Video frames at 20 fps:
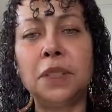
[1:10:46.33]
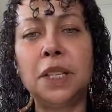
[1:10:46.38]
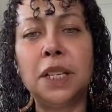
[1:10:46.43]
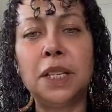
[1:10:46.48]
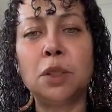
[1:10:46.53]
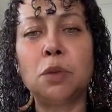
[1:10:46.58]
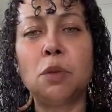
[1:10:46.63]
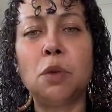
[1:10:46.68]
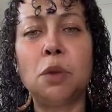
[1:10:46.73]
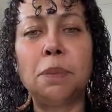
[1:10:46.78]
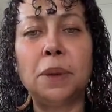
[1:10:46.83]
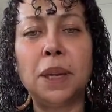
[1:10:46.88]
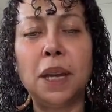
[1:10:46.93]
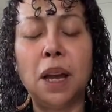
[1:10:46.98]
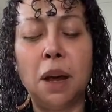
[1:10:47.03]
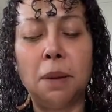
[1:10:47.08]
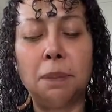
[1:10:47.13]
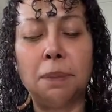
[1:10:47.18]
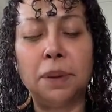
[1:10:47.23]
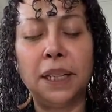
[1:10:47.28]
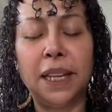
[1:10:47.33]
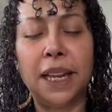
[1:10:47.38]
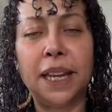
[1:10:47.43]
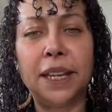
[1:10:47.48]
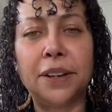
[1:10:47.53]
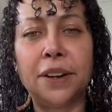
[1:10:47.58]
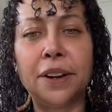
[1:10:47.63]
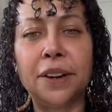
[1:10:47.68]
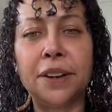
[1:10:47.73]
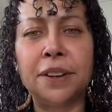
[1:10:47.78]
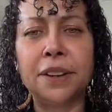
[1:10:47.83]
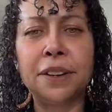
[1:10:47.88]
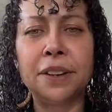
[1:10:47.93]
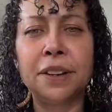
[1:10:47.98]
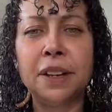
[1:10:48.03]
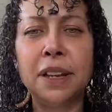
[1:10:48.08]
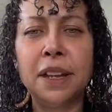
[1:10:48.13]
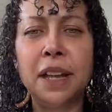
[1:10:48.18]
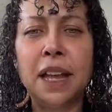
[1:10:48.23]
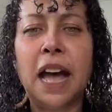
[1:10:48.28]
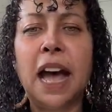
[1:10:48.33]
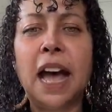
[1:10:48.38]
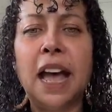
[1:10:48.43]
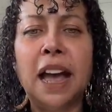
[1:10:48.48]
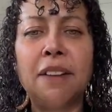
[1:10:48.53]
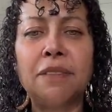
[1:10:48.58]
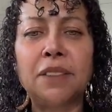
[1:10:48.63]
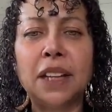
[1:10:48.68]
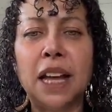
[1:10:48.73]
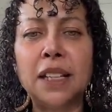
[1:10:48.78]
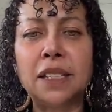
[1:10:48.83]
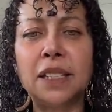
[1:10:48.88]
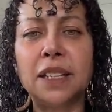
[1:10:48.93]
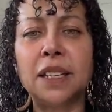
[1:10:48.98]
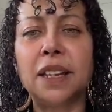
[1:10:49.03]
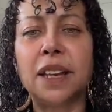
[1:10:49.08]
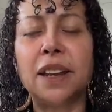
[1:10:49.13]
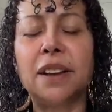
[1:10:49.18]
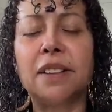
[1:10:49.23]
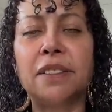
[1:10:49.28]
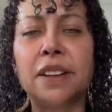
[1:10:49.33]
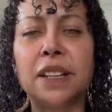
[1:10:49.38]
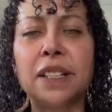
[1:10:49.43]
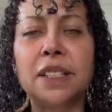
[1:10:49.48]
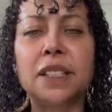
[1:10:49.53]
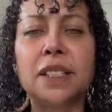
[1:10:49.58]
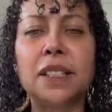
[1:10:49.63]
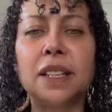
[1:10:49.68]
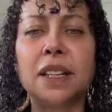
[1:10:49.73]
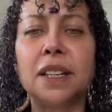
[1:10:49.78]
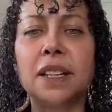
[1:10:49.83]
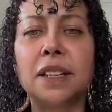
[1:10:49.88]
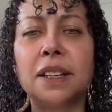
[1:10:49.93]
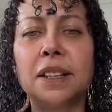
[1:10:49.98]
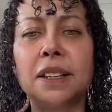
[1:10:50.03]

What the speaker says: This will be up later. I have not done Aries.